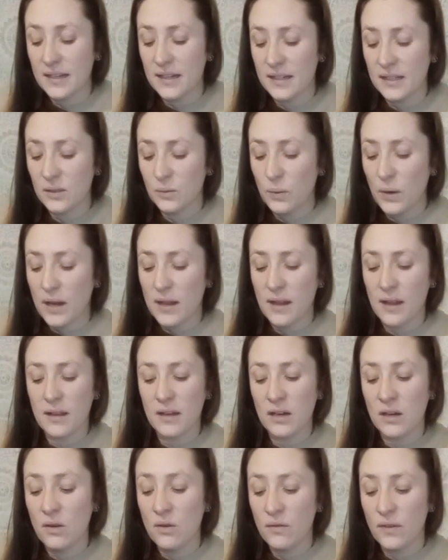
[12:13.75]
it this way that
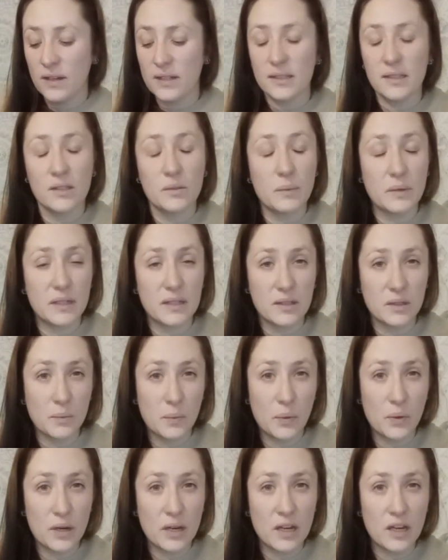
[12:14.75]
the universe has been
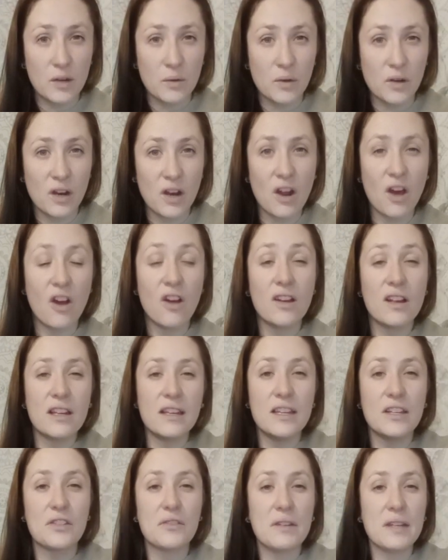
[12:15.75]
supporting you all along
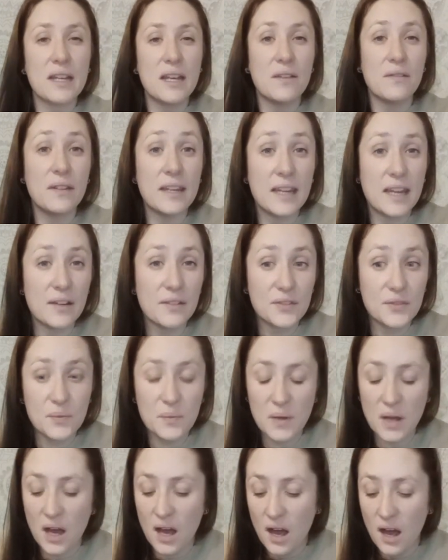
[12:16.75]
and literally giving gifts
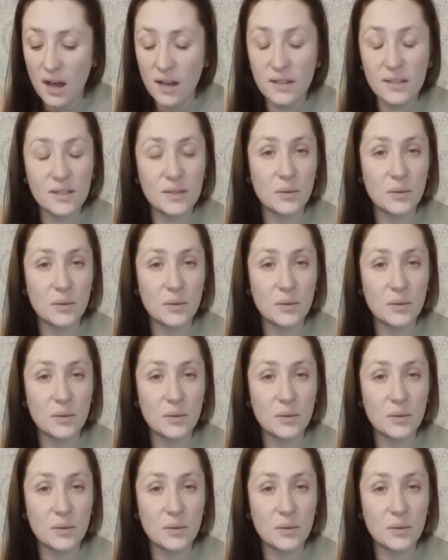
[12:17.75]
from the heart.